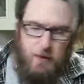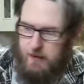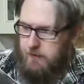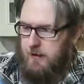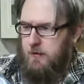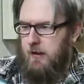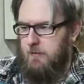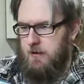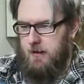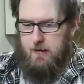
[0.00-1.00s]
playing video
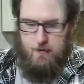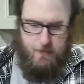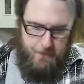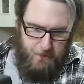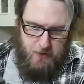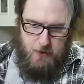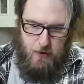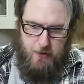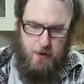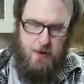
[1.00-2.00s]
games together, so
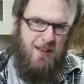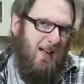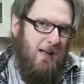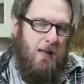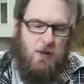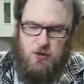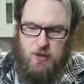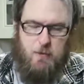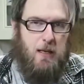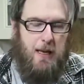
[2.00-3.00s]
I thought
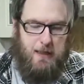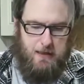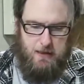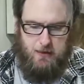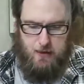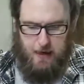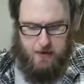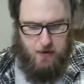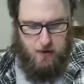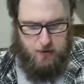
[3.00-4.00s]
she would like this. I
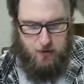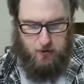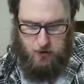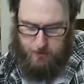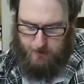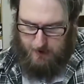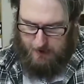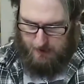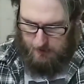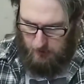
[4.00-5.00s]
talked to her a little bit about
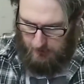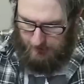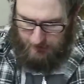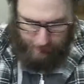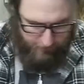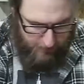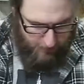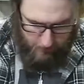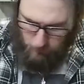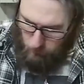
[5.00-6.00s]
it. Look at these
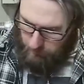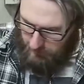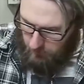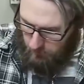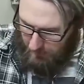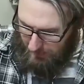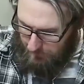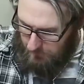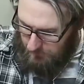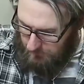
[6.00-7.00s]
figures, holy crap.